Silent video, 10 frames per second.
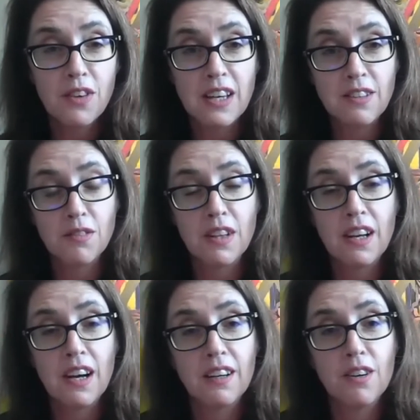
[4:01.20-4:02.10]
phase of the
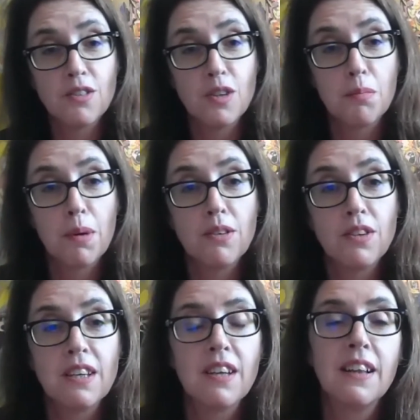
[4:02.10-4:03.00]
diagnostic
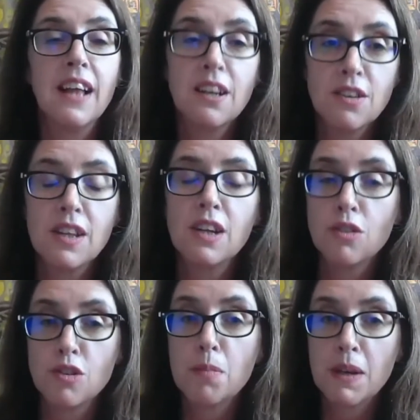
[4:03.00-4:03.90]
process, and that is then to
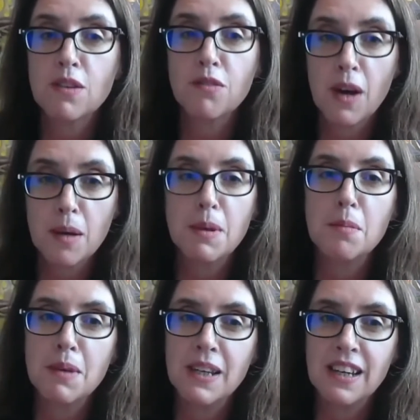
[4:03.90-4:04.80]
specify
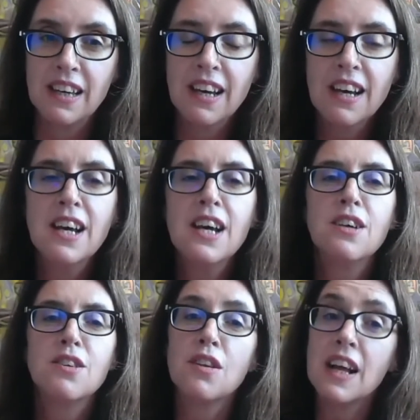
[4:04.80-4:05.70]
BPD.
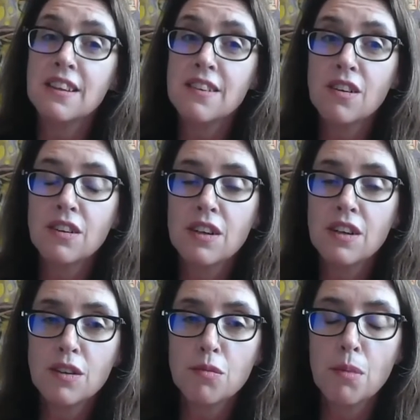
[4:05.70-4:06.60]
So that's the
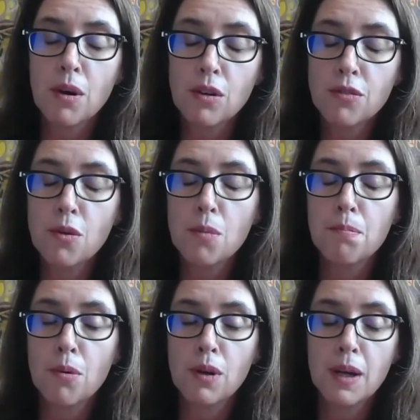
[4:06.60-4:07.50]
alternative model for
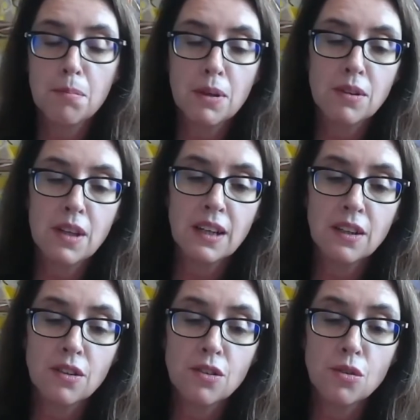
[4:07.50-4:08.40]
borderline personality
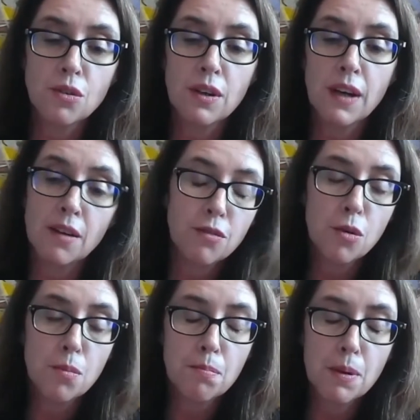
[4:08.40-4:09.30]
disorder and
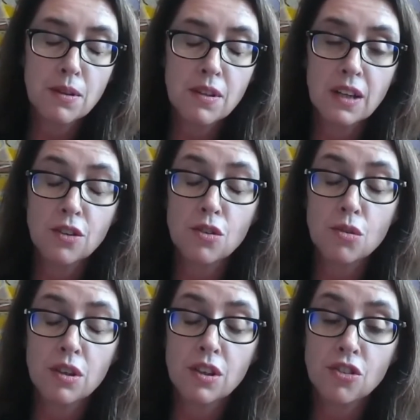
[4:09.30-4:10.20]
for personality
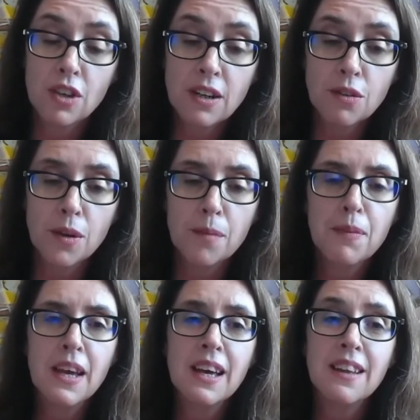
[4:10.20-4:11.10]
disorder in general.
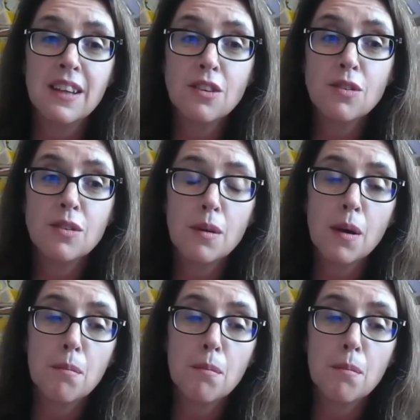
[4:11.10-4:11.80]
This